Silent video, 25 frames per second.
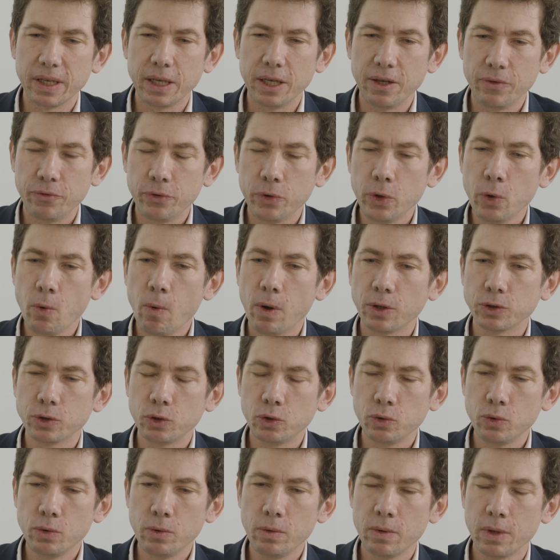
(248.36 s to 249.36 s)
If you
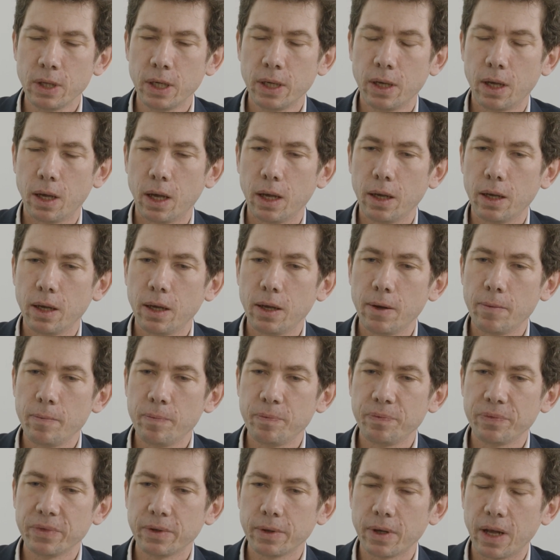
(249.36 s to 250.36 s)
want to
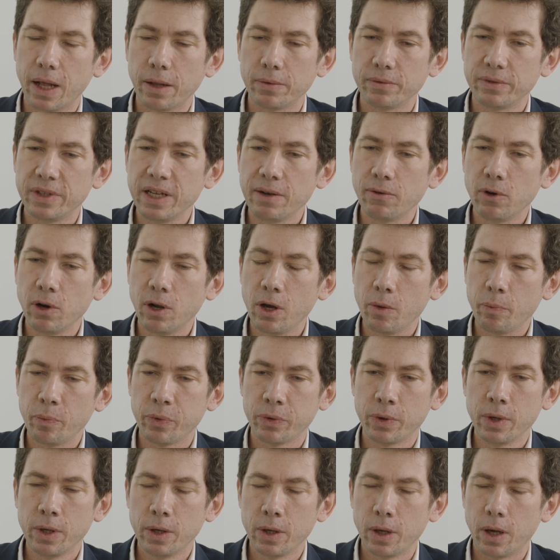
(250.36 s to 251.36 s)
develop